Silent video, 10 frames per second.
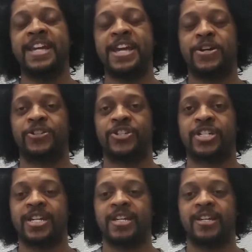You know,
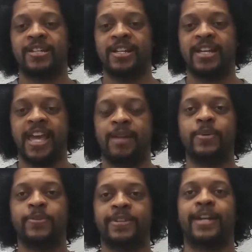she hit me
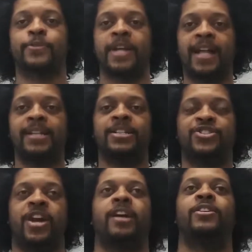with like a reality
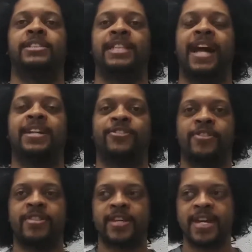check on a lot of
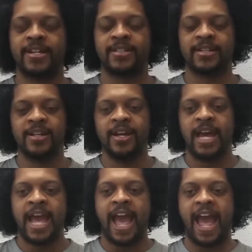different things.
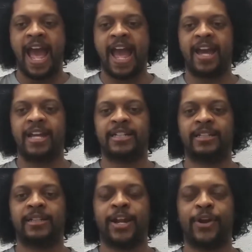
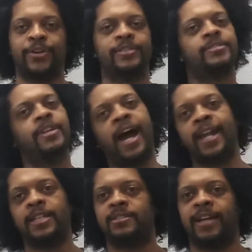And, you know, I
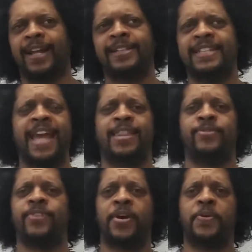didn't take
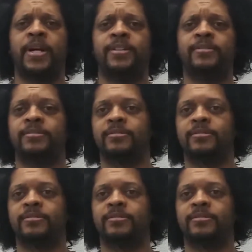them very well.